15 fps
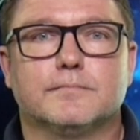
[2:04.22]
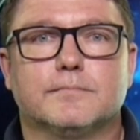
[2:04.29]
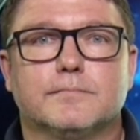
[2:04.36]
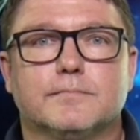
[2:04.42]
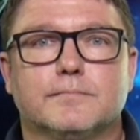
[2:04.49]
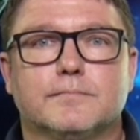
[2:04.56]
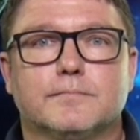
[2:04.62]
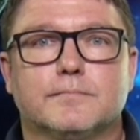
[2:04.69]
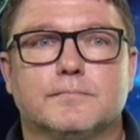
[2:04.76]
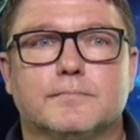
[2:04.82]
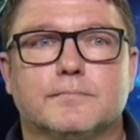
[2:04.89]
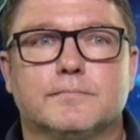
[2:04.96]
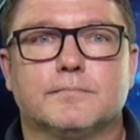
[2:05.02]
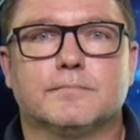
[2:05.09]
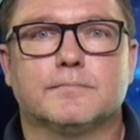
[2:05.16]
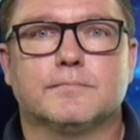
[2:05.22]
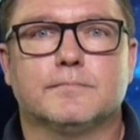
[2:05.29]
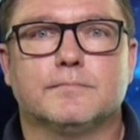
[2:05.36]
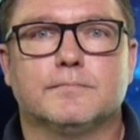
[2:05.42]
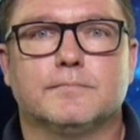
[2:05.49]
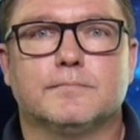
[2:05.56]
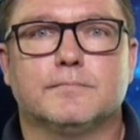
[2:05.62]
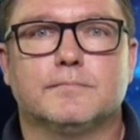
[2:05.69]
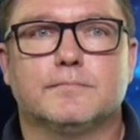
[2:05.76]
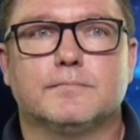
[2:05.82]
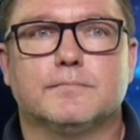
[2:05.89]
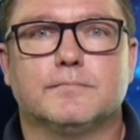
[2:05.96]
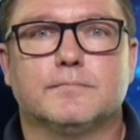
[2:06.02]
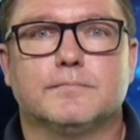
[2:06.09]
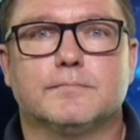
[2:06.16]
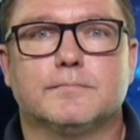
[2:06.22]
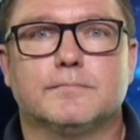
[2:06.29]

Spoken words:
No words are spoken by the person on screen.